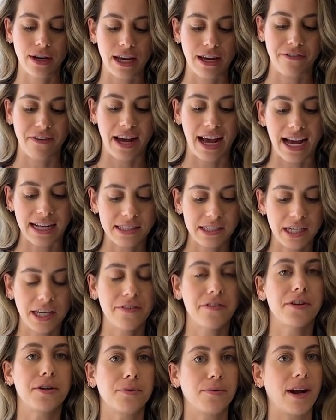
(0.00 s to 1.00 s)
If I had to give
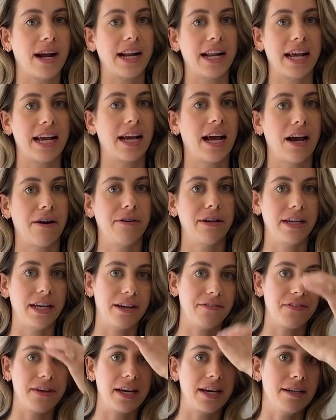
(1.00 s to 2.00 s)
it a rating, I would
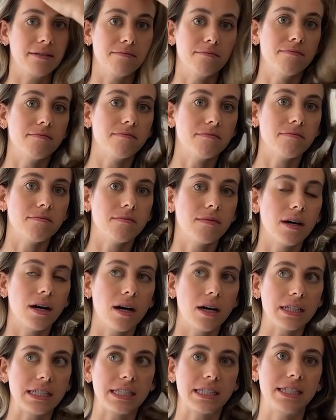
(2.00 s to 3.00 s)
give it
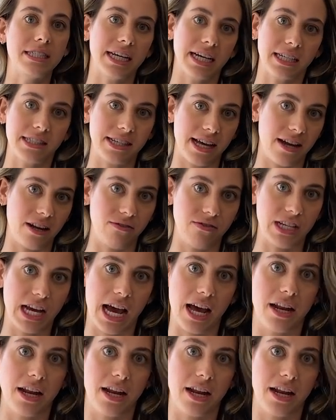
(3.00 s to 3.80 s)
a 6 out of 10.